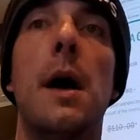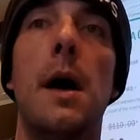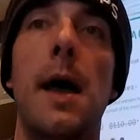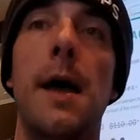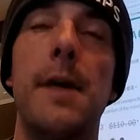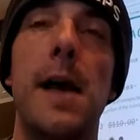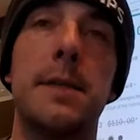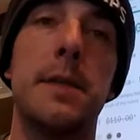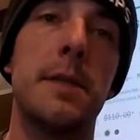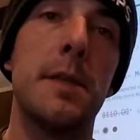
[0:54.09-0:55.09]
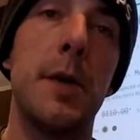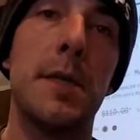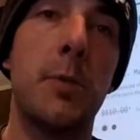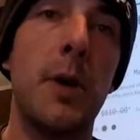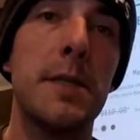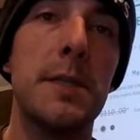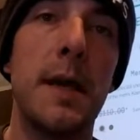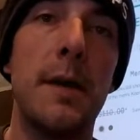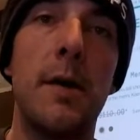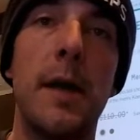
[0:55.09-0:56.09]
have access to the best
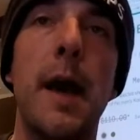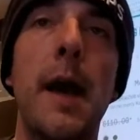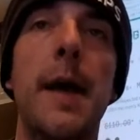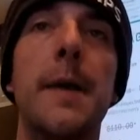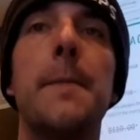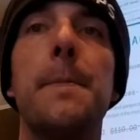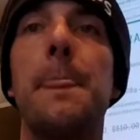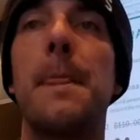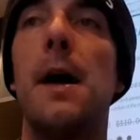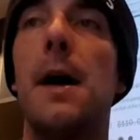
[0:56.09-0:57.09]
prices on REI,